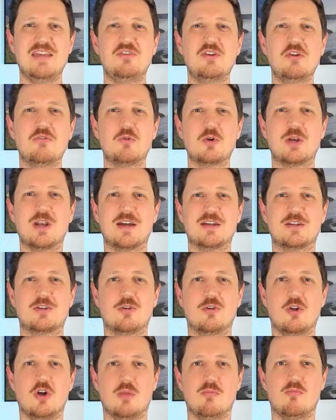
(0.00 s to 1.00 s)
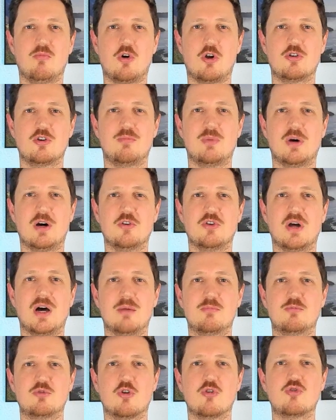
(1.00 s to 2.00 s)
If you would like to learn more about
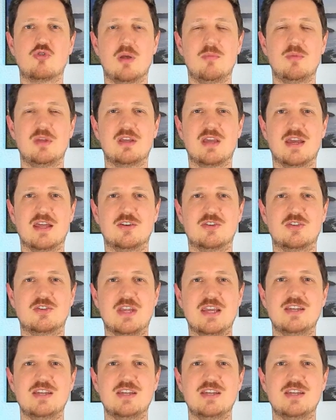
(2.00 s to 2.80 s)
R programming and